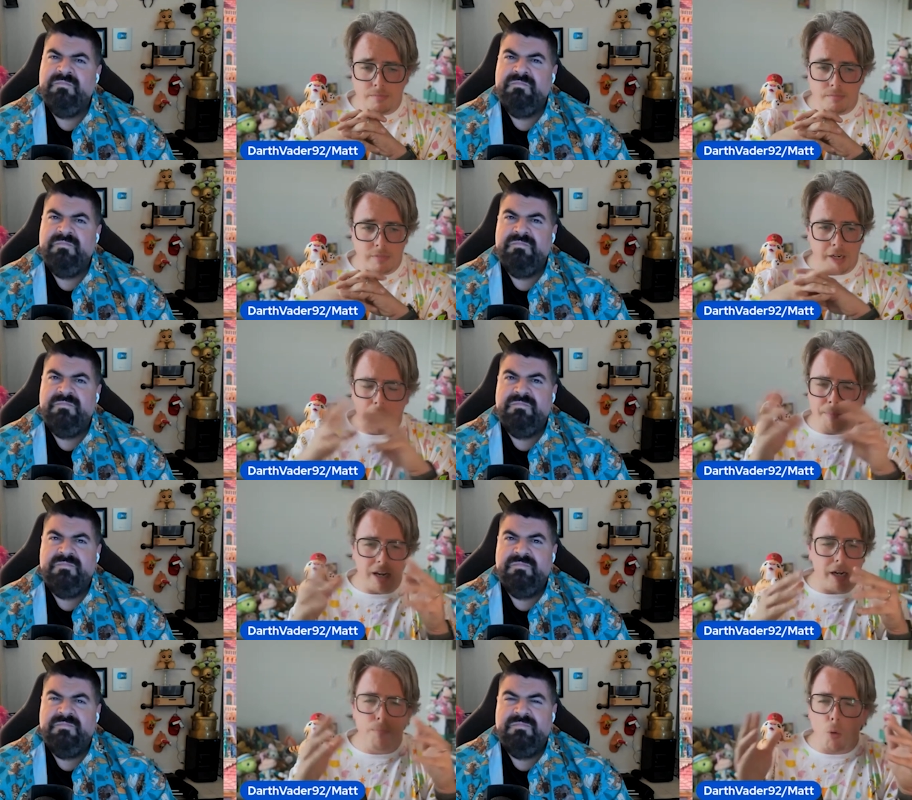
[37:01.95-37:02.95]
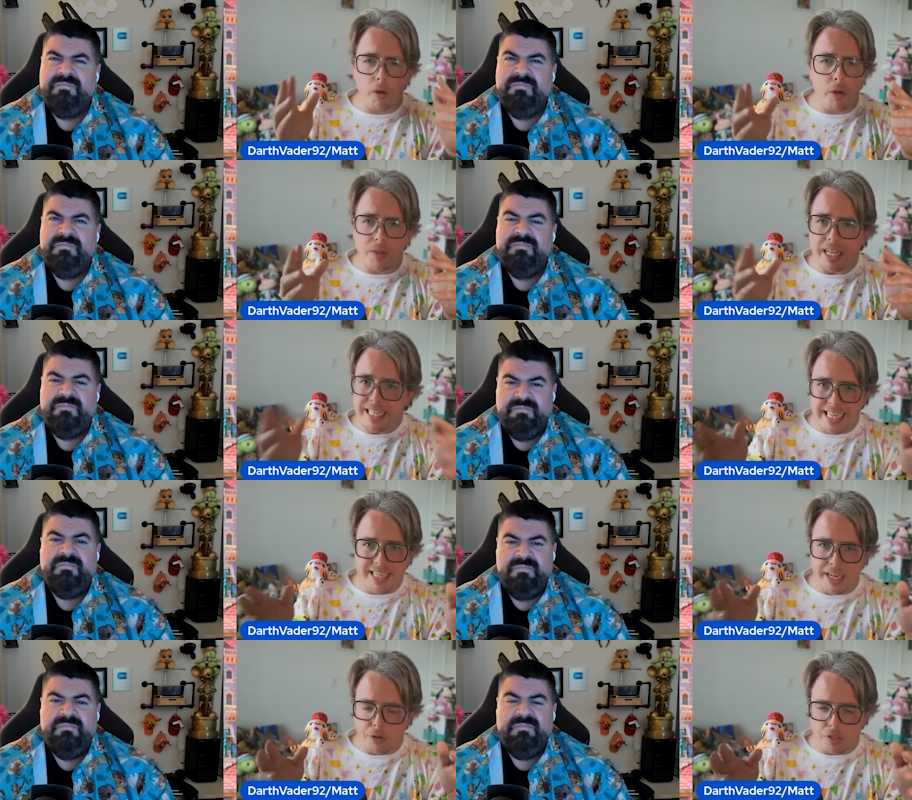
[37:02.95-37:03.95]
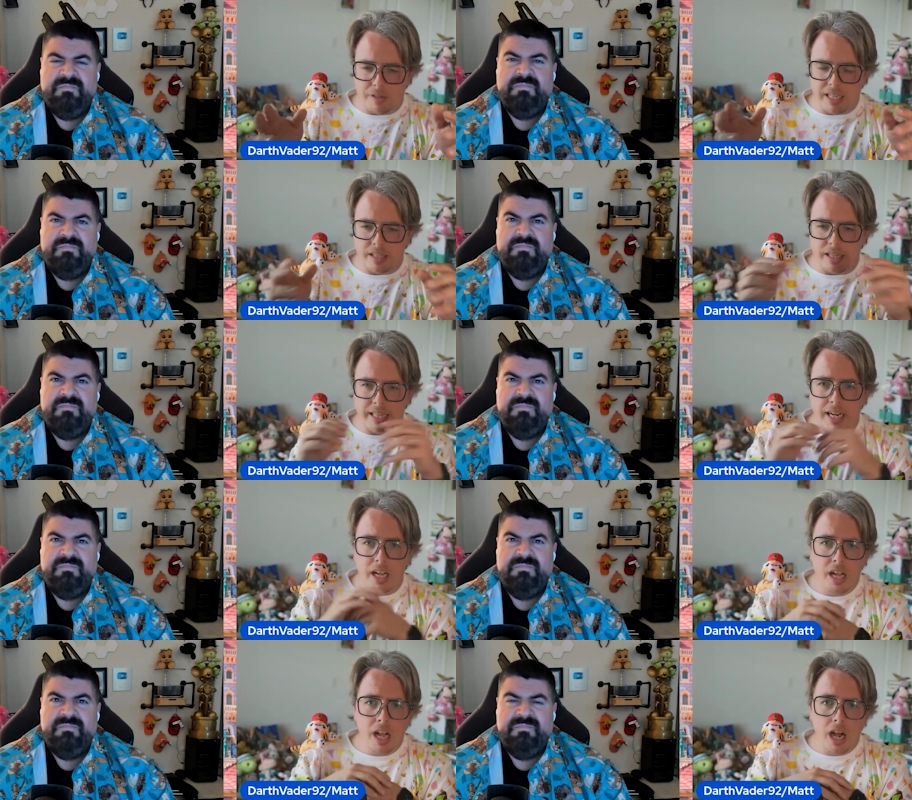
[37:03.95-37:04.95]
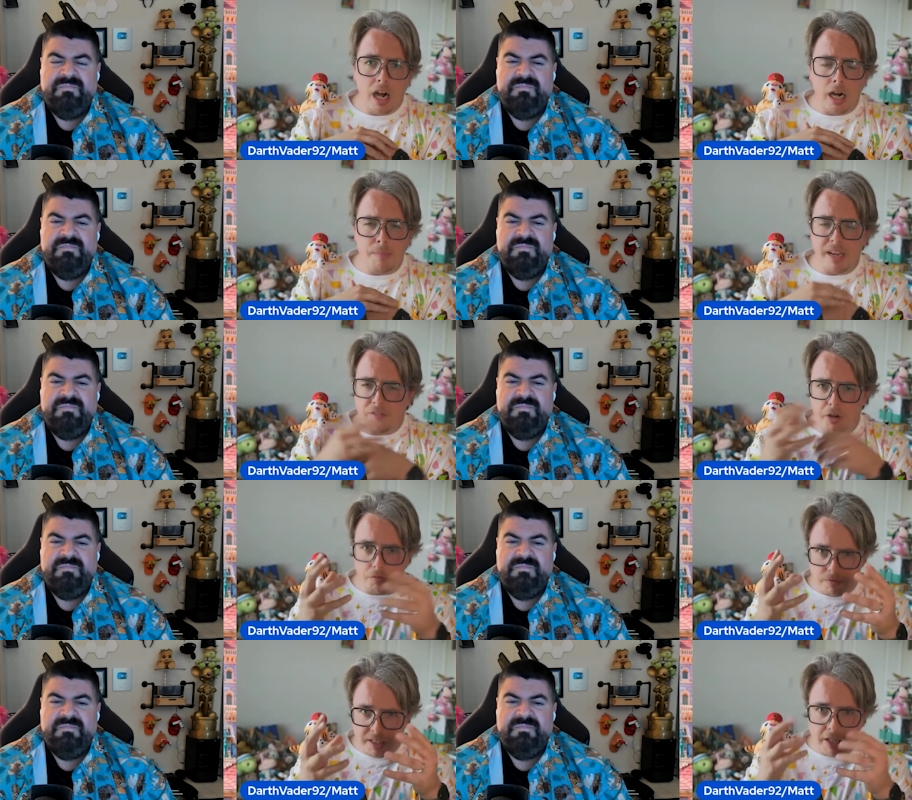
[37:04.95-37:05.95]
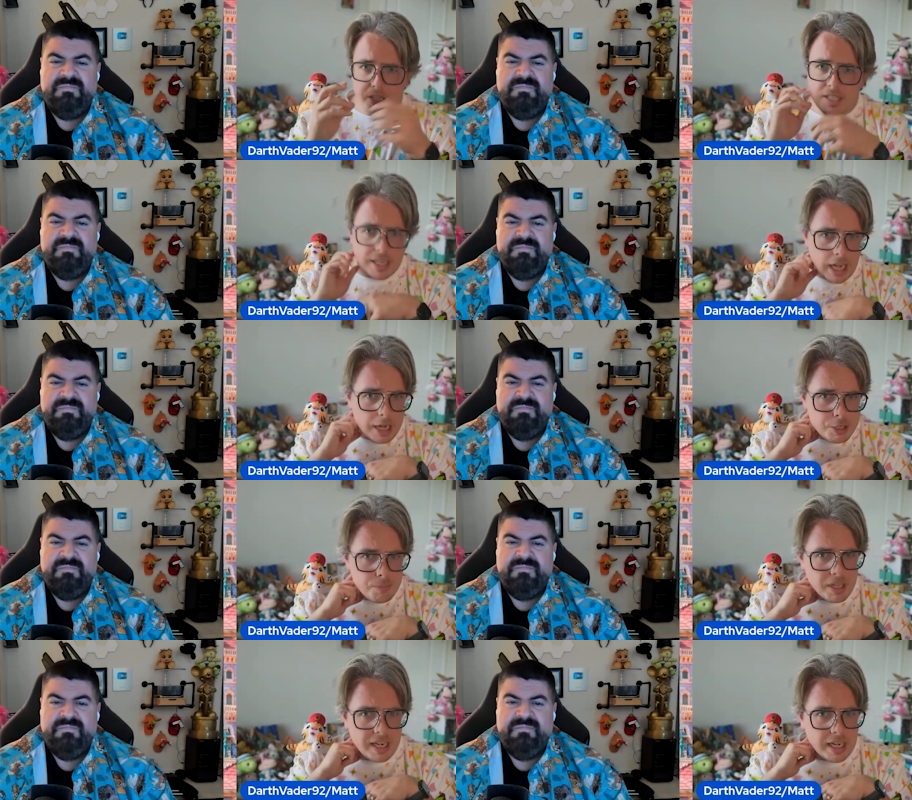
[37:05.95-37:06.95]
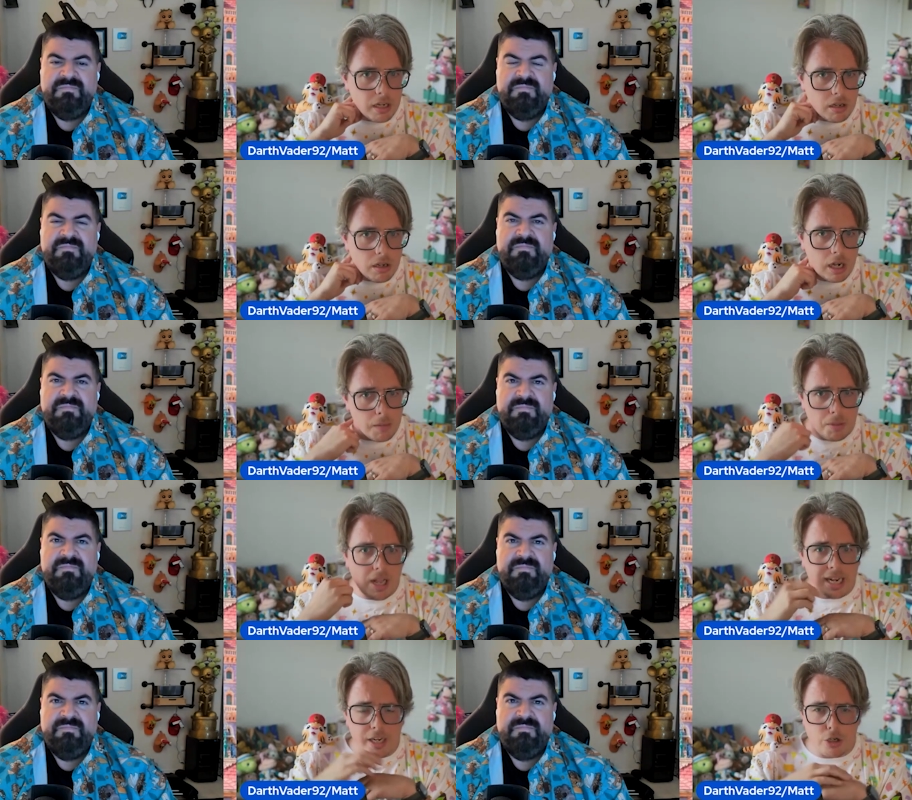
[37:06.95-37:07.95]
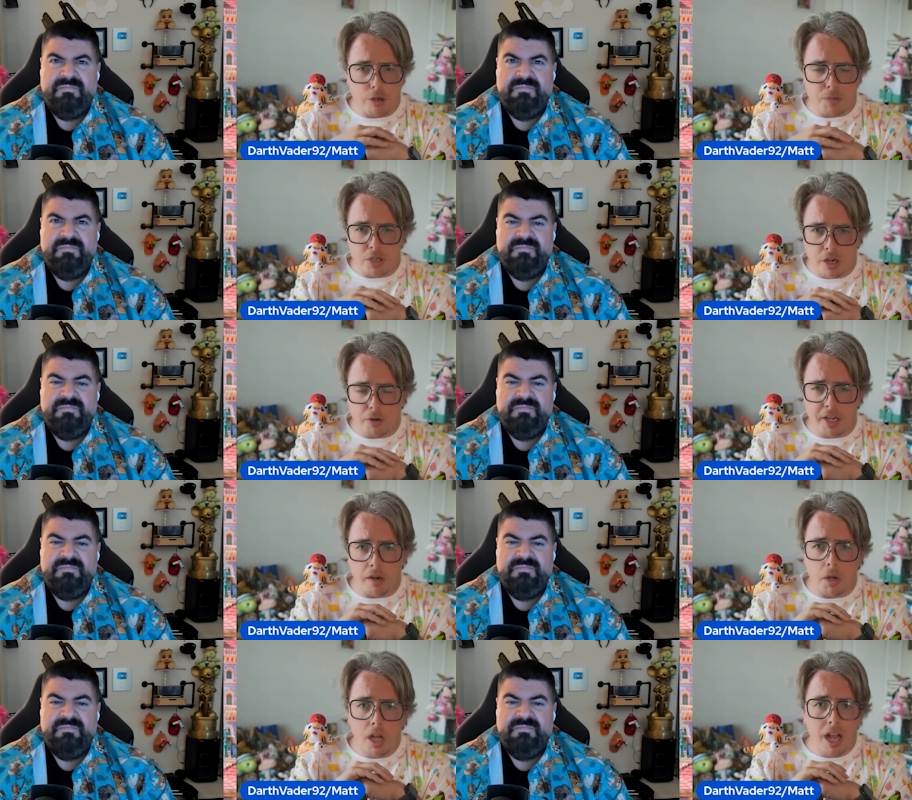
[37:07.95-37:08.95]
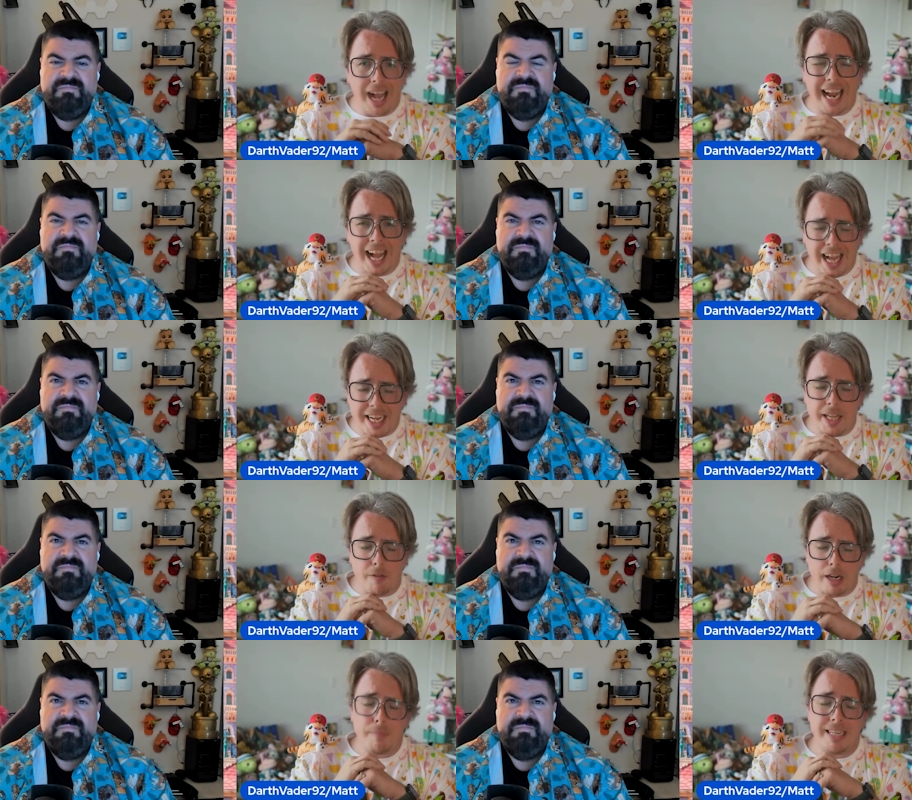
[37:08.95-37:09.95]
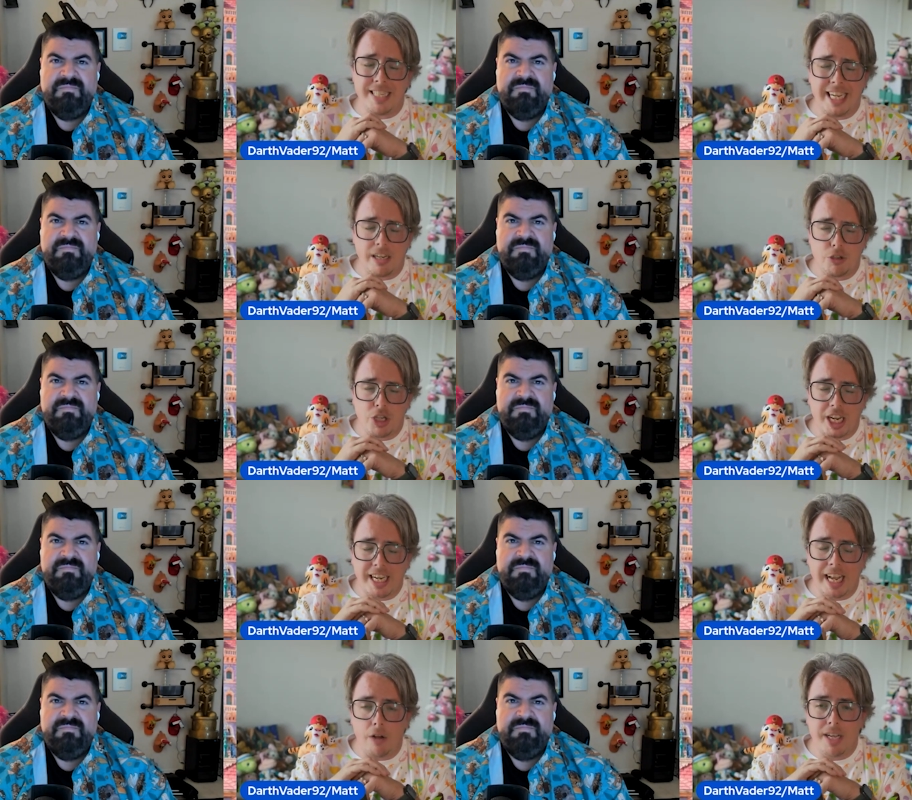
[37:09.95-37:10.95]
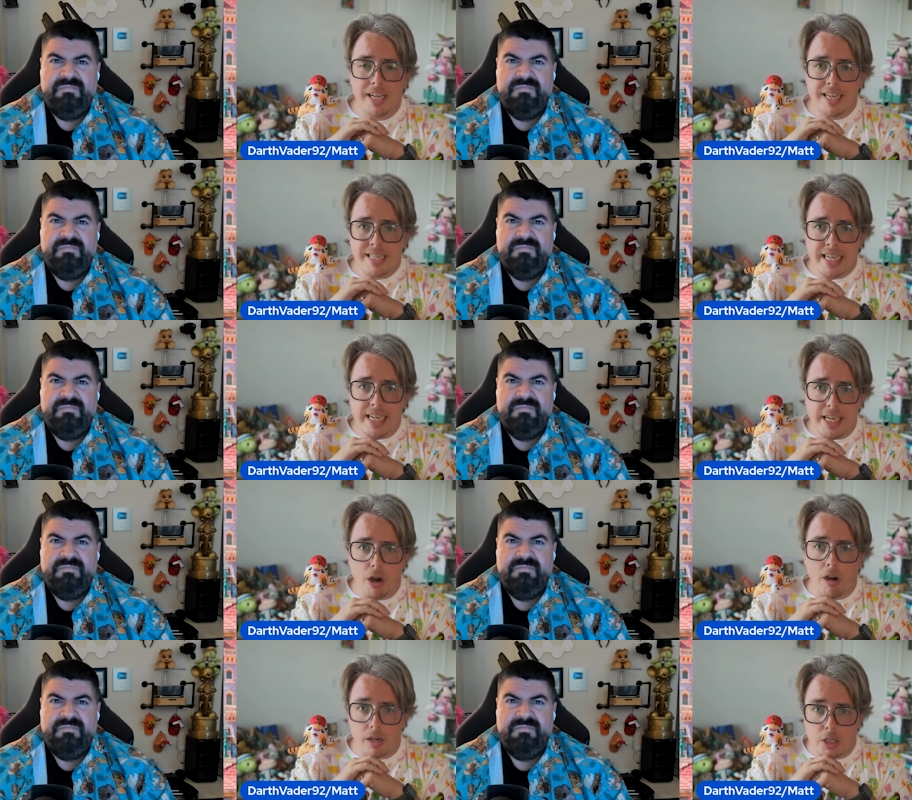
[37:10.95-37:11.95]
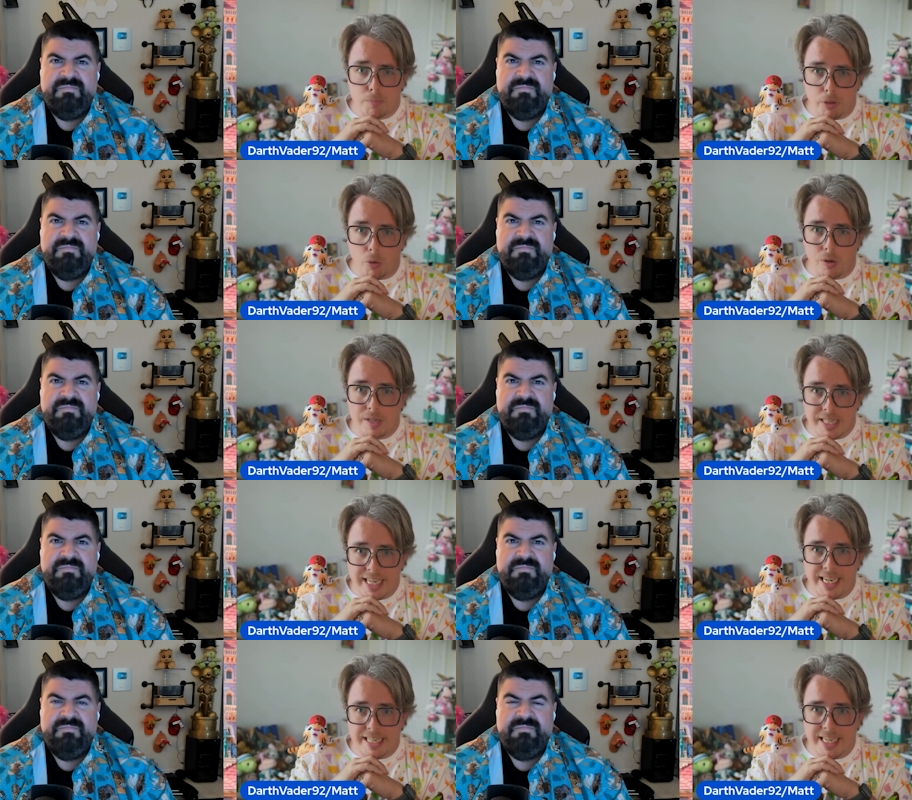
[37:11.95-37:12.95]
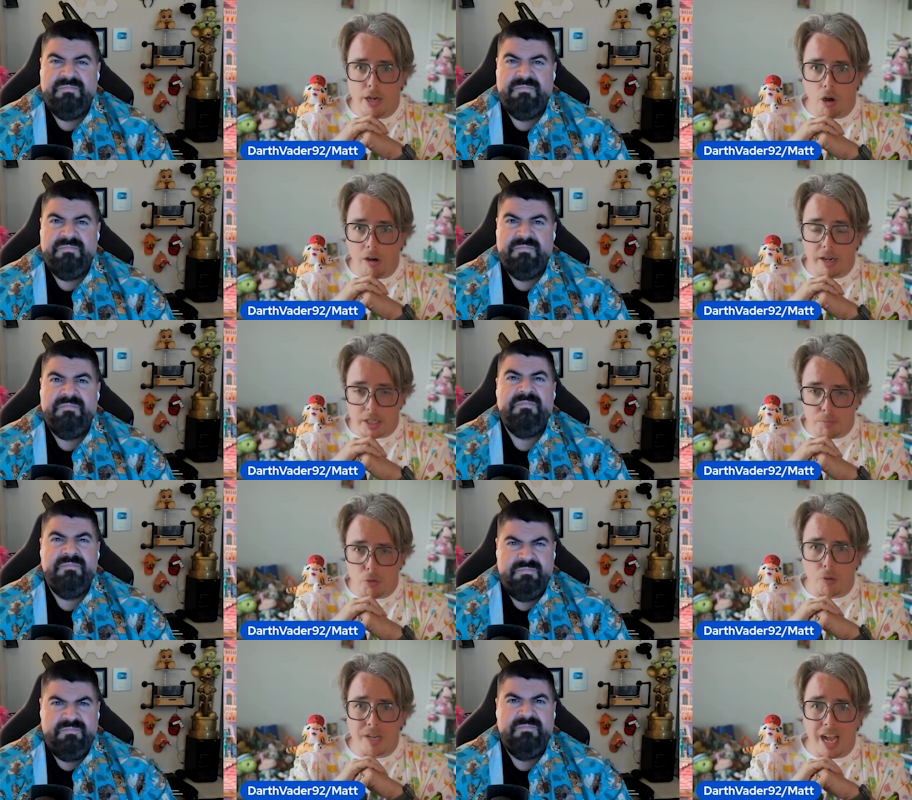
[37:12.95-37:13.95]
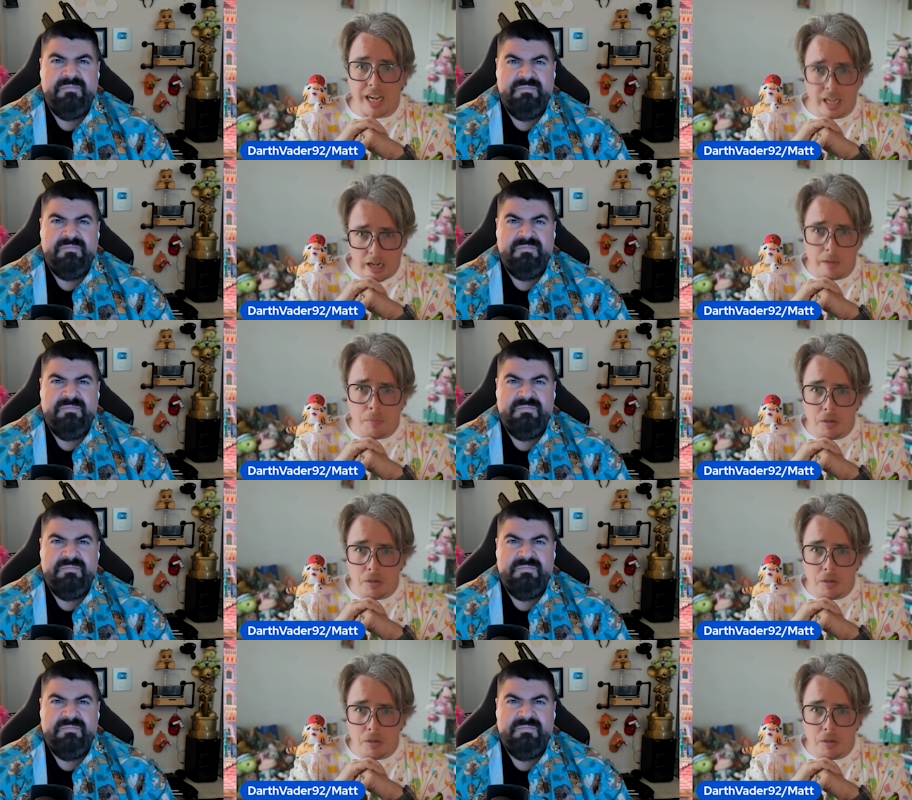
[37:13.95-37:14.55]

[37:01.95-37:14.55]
Speaker 1: You know, I'm not going to bore you with the details or anything like that. If you're seriously contemplating planning a trip to Tokyo, I highly recommend checking out TDR Explorer, tdrexplorer.com.